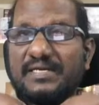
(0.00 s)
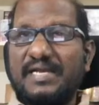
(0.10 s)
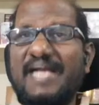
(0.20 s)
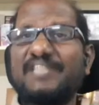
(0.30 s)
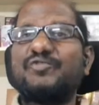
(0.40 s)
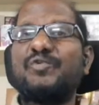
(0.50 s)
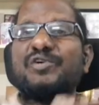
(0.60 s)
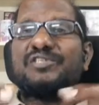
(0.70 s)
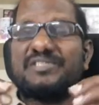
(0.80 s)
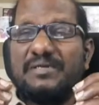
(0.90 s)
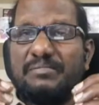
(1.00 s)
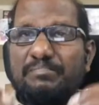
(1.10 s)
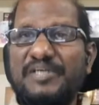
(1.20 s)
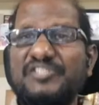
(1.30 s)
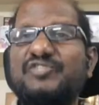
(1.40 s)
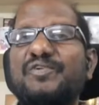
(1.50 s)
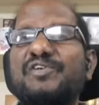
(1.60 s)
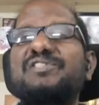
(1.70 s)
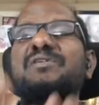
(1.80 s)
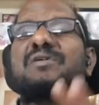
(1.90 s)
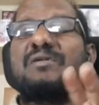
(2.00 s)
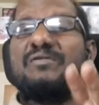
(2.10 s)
catchwords, punchwords,